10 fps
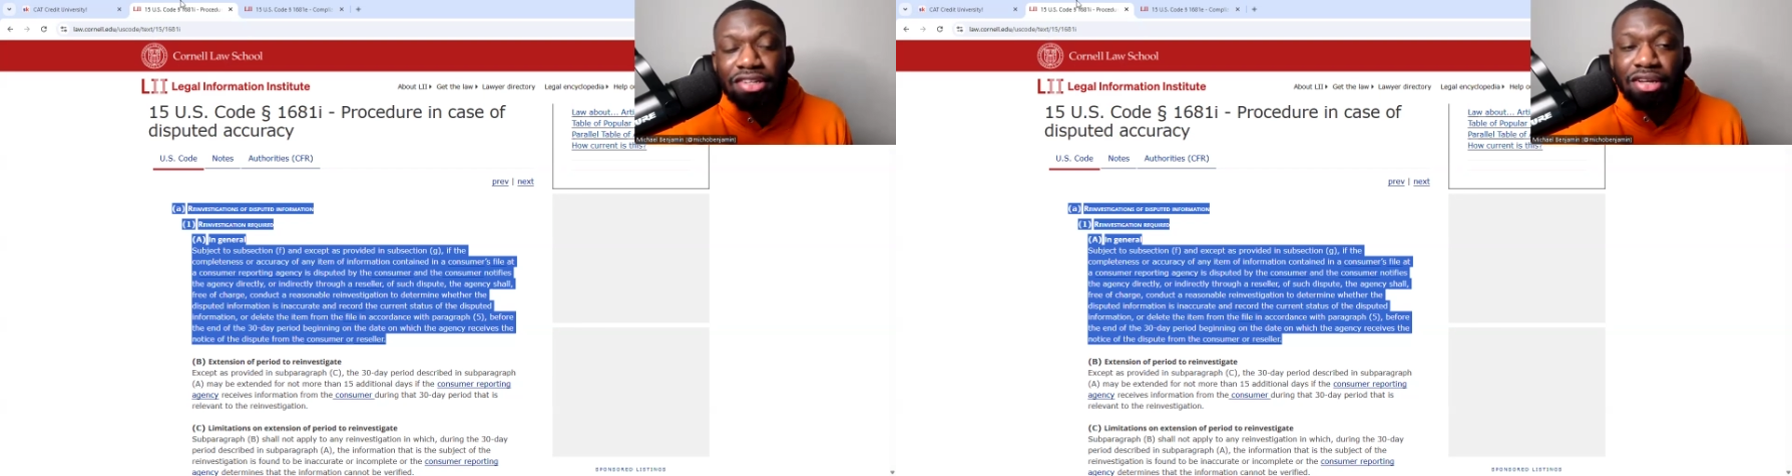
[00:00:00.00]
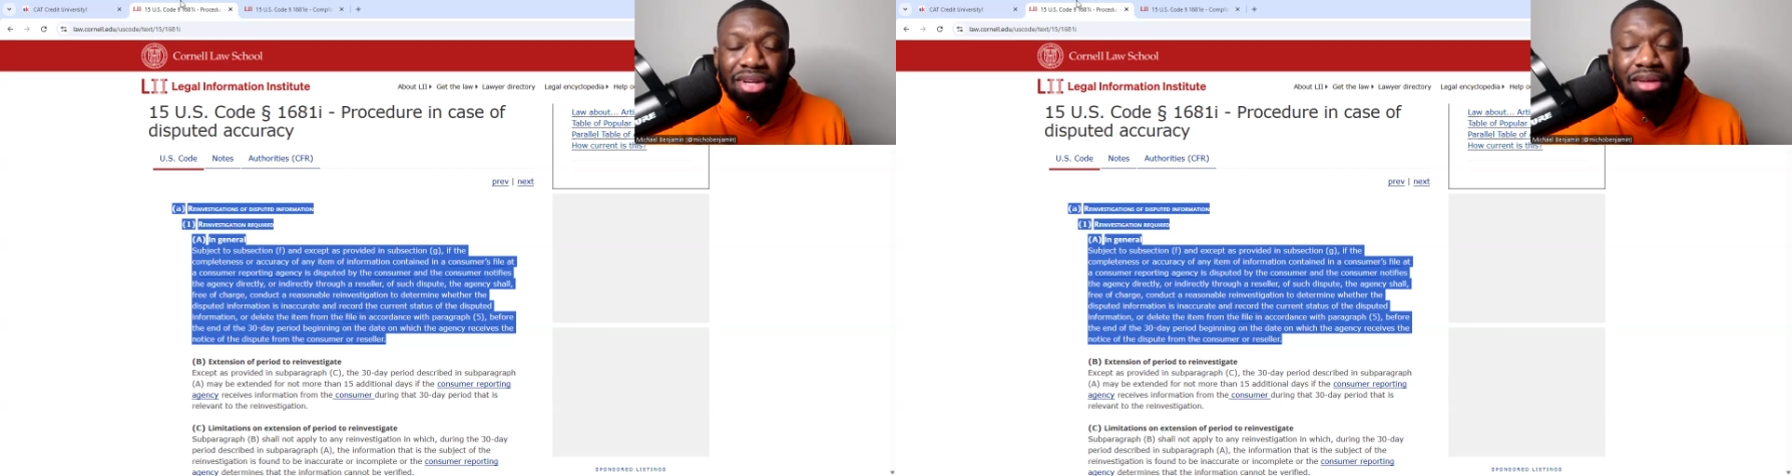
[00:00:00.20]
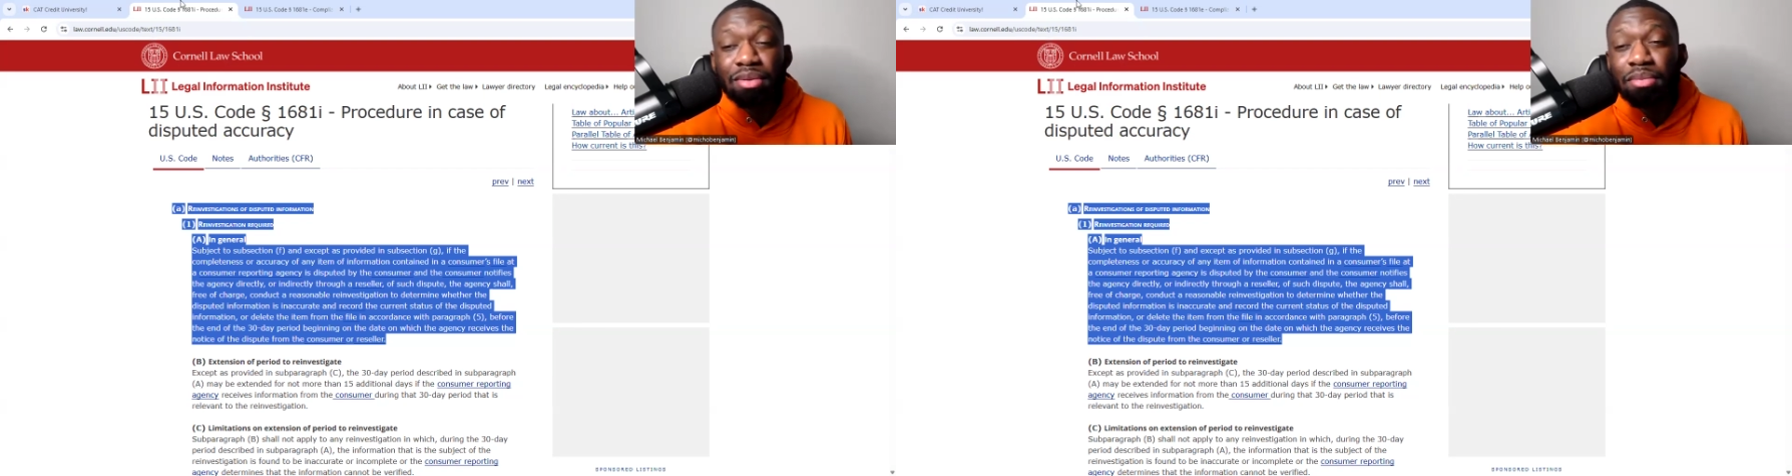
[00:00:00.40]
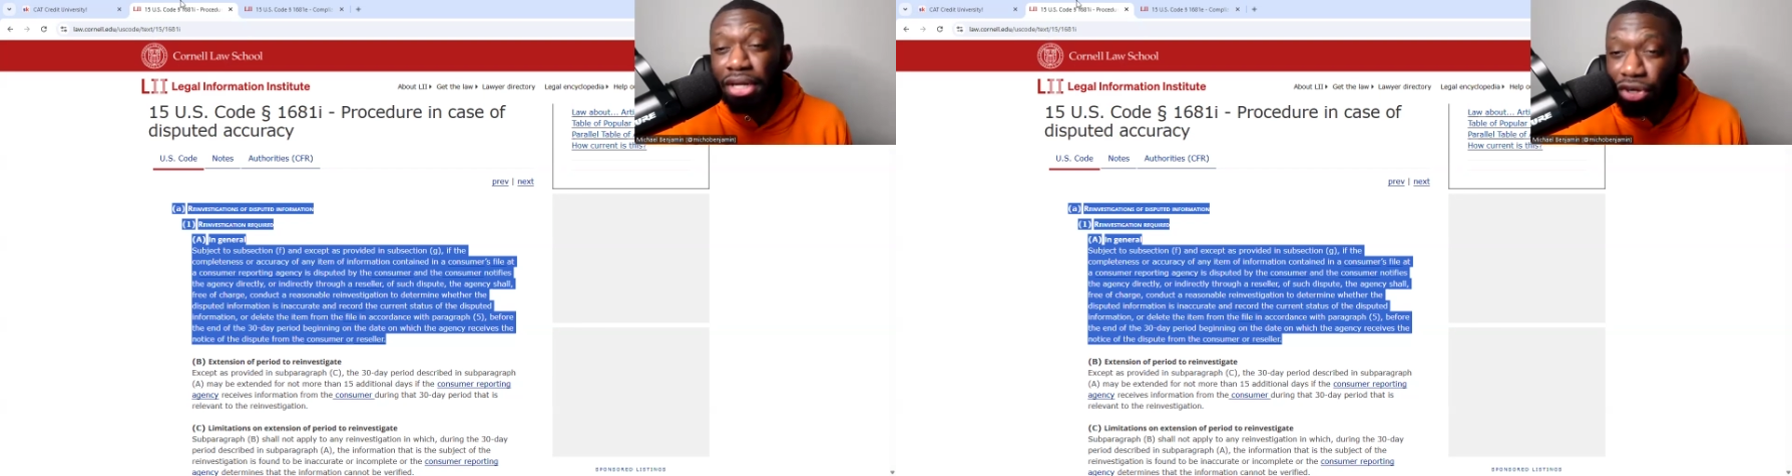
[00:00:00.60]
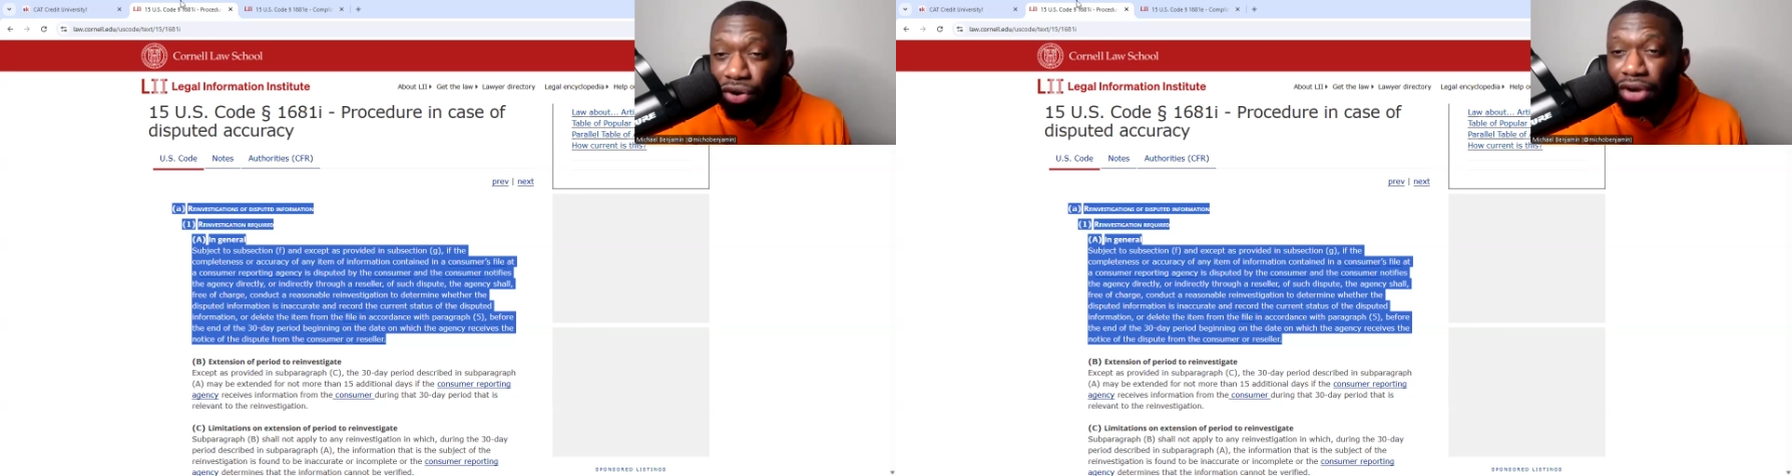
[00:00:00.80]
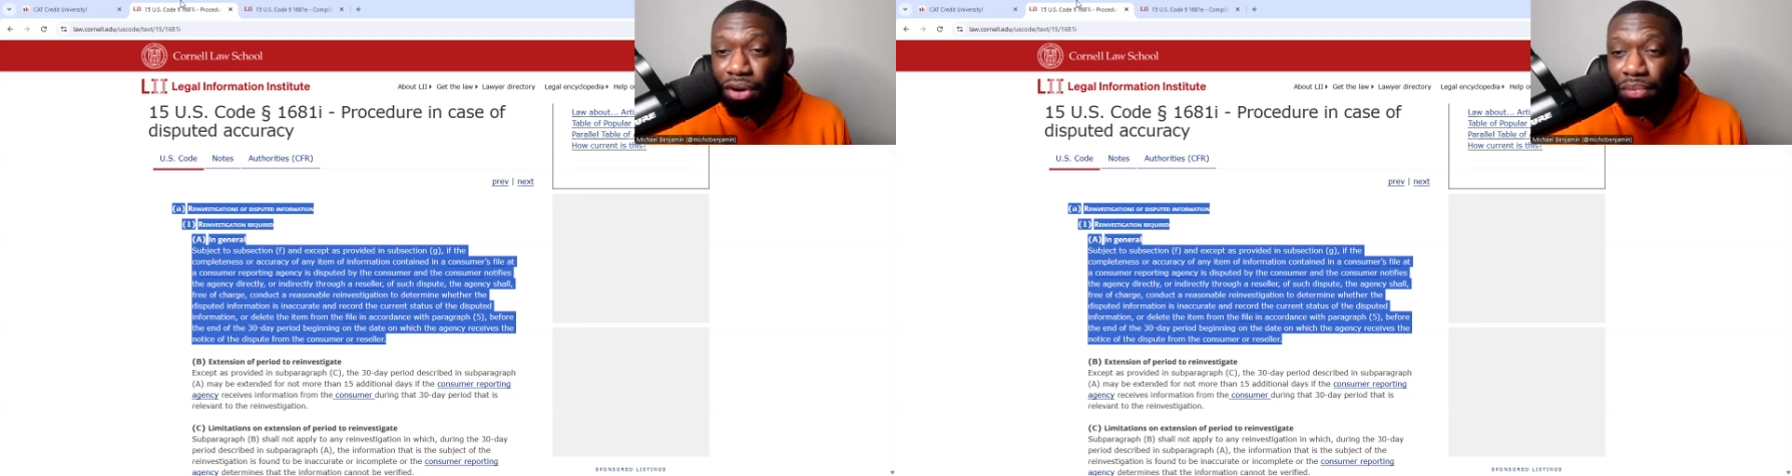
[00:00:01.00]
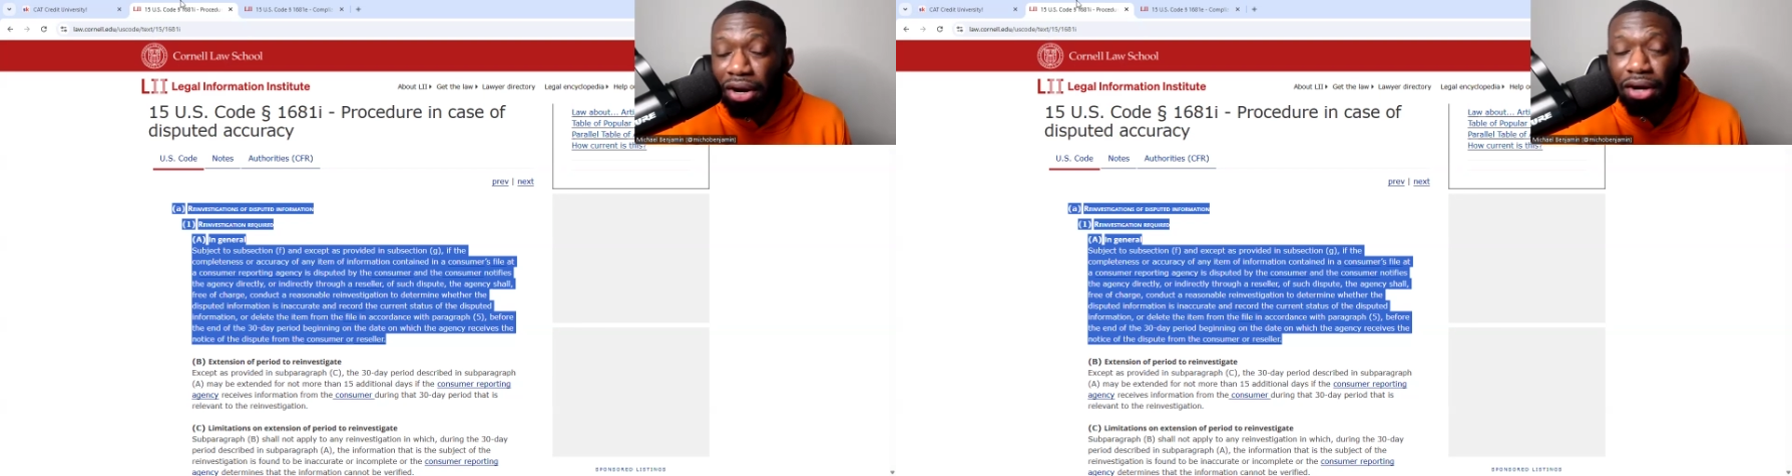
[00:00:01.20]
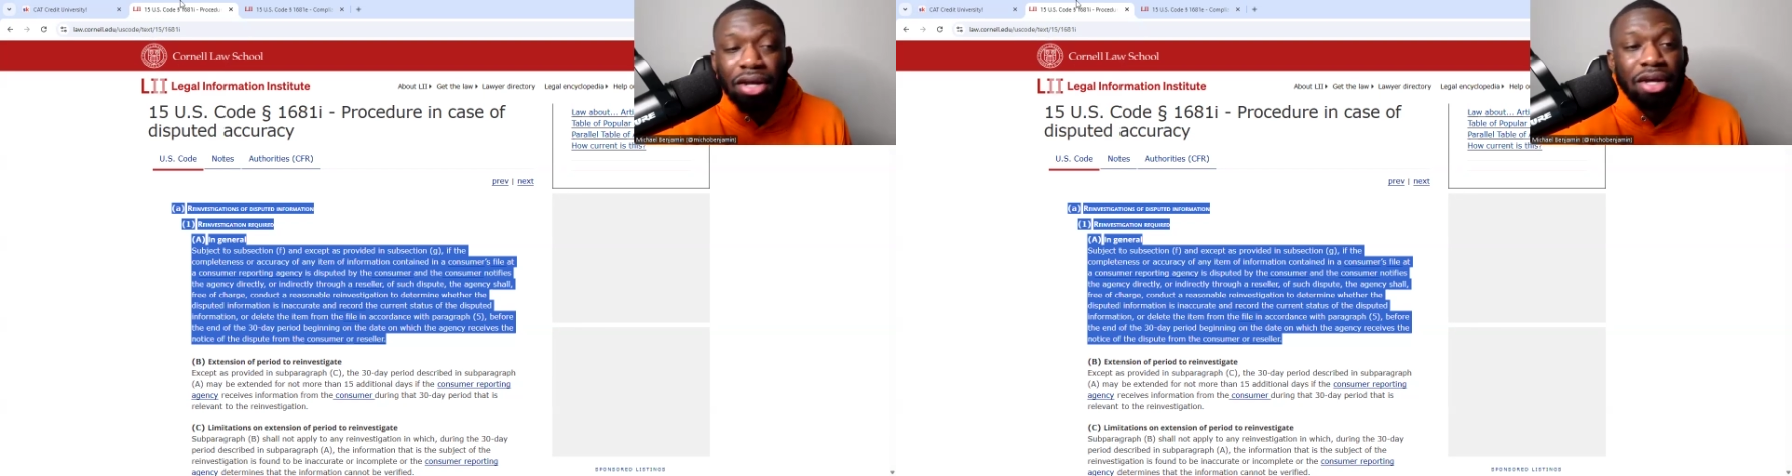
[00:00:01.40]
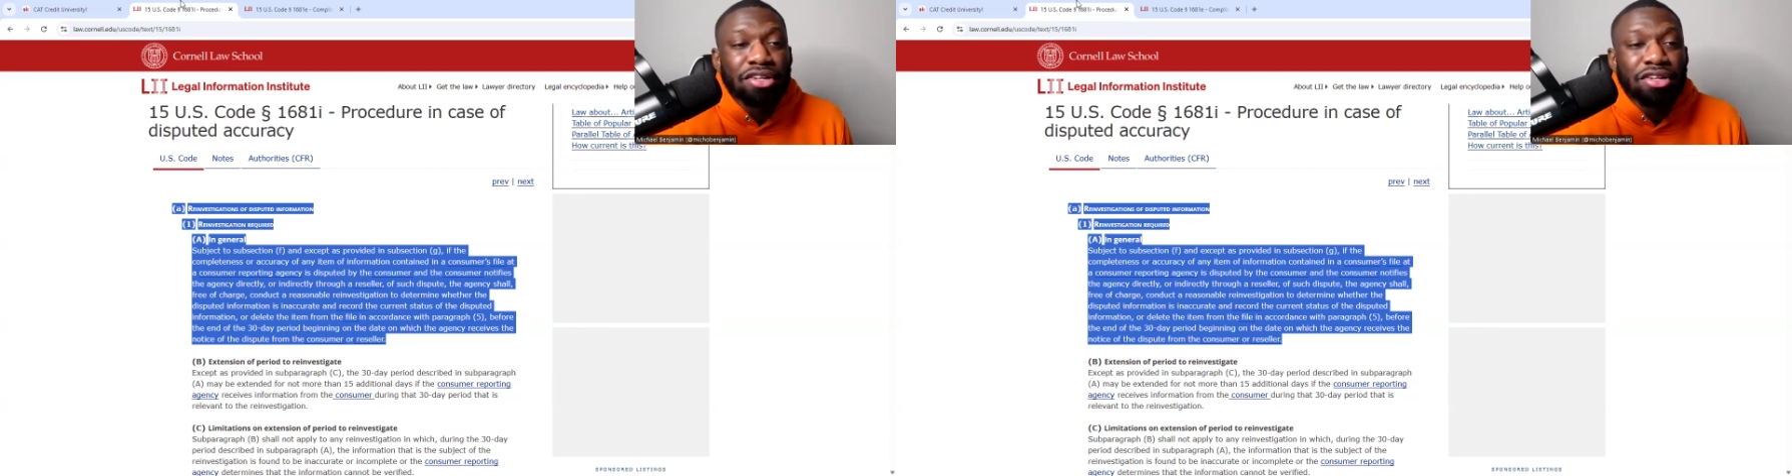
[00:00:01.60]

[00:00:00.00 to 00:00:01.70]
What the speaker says: sometimes people need credit repair.